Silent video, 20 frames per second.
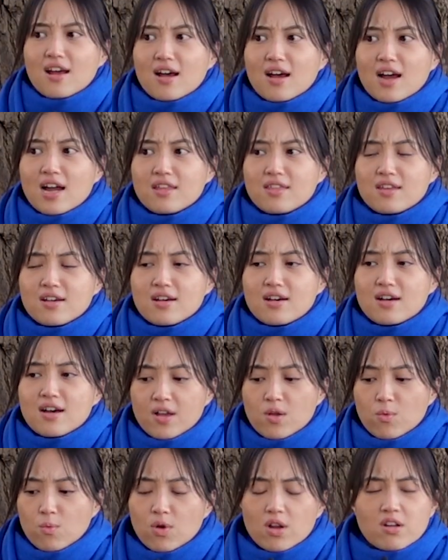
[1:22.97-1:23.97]
Either
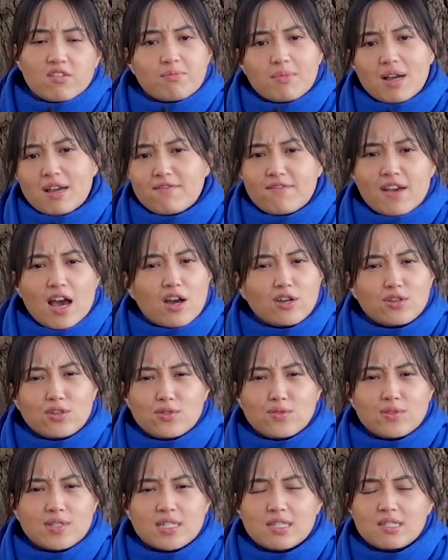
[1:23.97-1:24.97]
one of my
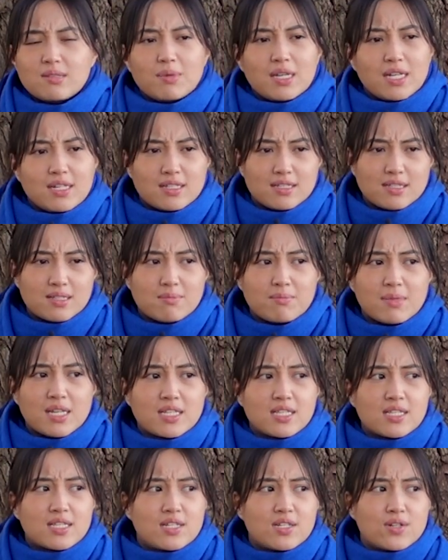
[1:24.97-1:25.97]
values has been
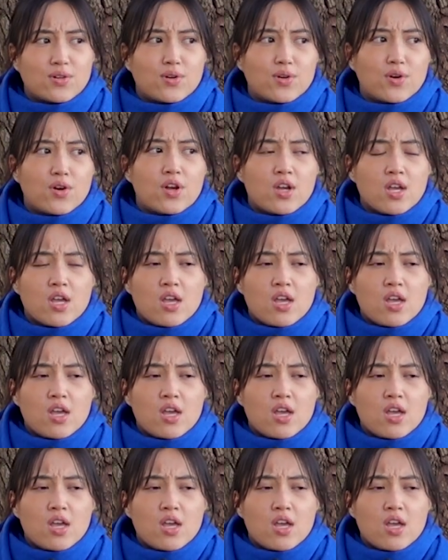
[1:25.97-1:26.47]
dismissed or